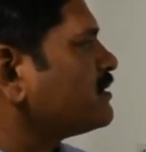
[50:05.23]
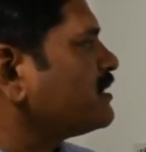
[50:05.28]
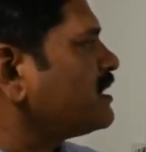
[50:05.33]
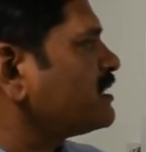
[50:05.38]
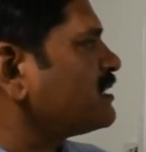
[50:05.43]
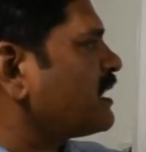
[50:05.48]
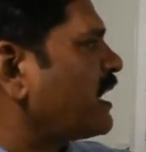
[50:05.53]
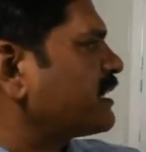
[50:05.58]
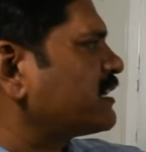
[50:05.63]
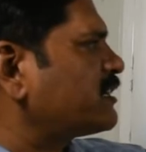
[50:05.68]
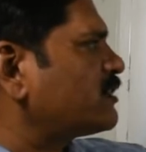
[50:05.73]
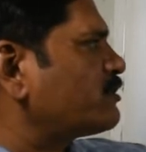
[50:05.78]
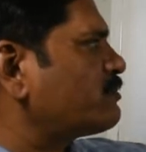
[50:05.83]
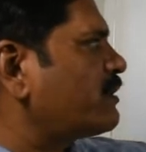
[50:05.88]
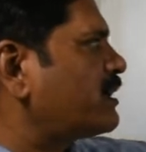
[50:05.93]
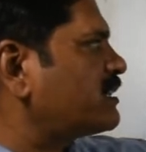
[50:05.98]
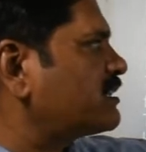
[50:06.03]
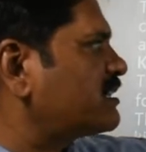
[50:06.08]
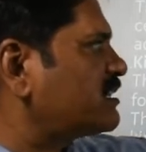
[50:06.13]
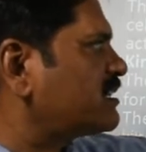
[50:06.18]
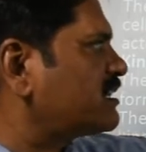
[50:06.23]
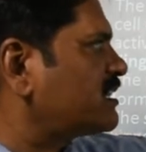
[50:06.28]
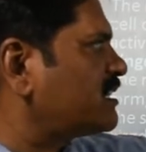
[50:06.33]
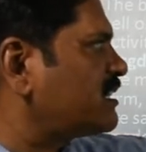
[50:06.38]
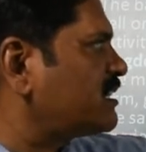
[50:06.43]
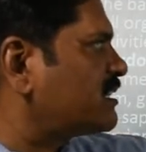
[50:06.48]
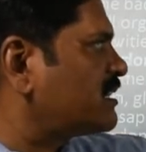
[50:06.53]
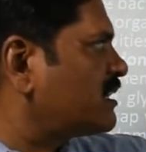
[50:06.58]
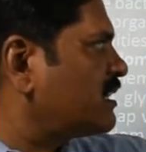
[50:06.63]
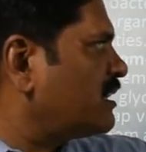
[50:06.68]
So this
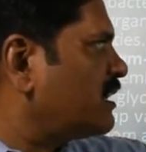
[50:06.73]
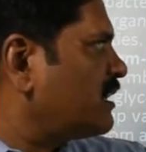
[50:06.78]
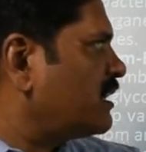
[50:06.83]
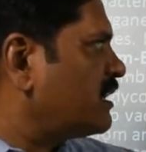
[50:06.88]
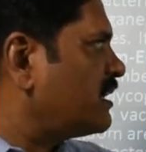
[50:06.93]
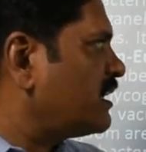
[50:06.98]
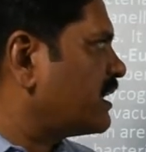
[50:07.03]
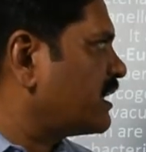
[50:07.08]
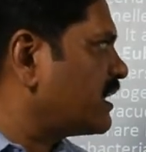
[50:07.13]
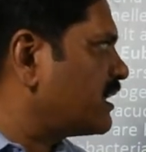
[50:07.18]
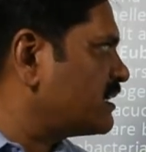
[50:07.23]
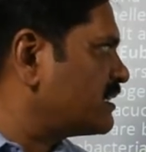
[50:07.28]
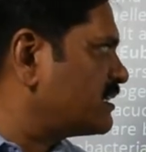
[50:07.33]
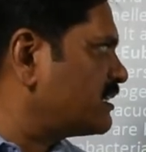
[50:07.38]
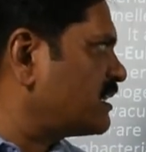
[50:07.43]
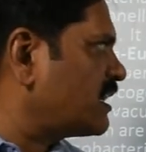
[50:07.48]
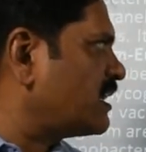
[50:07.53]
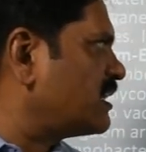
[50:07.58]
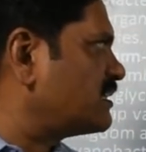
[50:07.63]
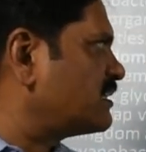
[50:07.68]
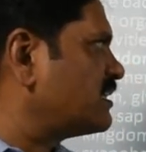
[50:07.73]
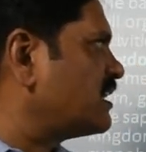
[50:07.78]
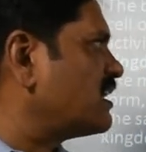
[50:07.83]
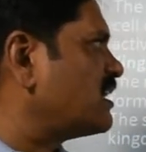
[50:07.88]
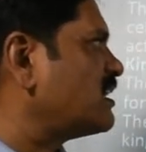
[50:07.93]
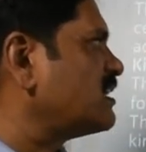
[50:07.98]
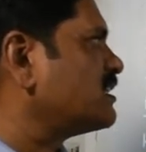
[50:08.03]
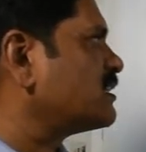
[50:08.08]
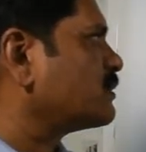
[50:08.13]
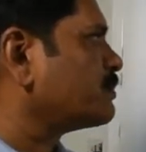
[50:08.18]
actinomycetes, rickettsia is there,